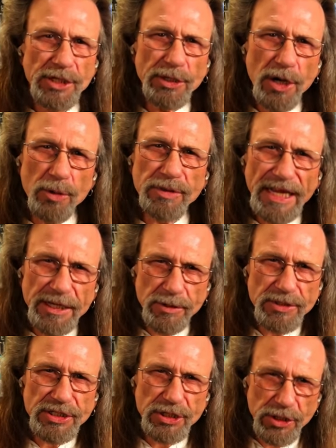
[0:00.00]
know, they
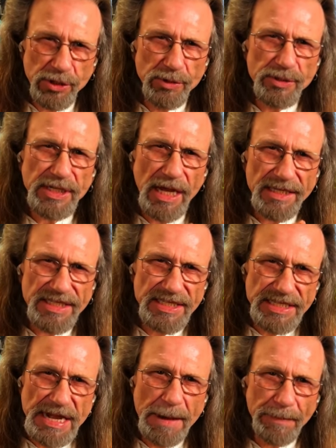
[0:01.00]
used to use a
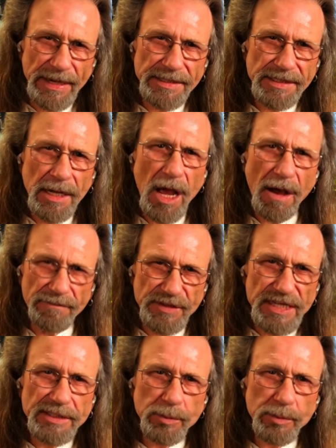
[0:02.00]
snippet of this